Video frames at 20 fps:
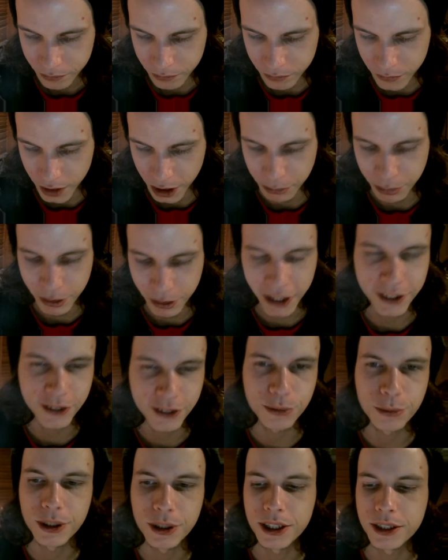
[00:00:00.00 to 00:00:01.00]
in
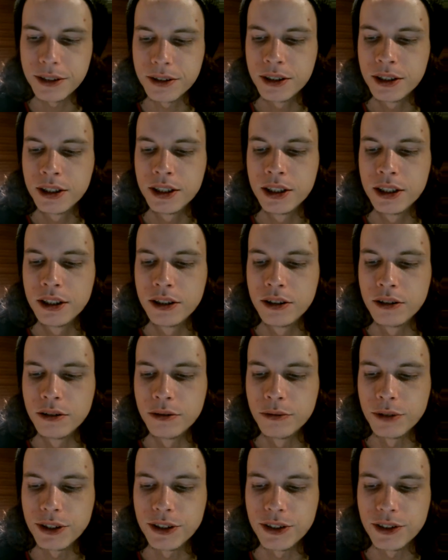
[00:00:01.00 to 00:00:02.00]
practice one,
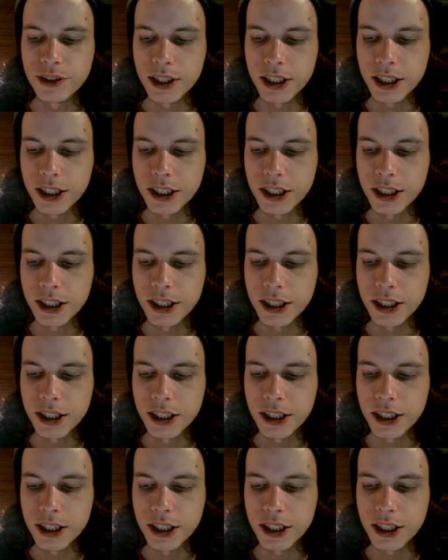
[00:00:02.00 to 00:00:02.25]
which is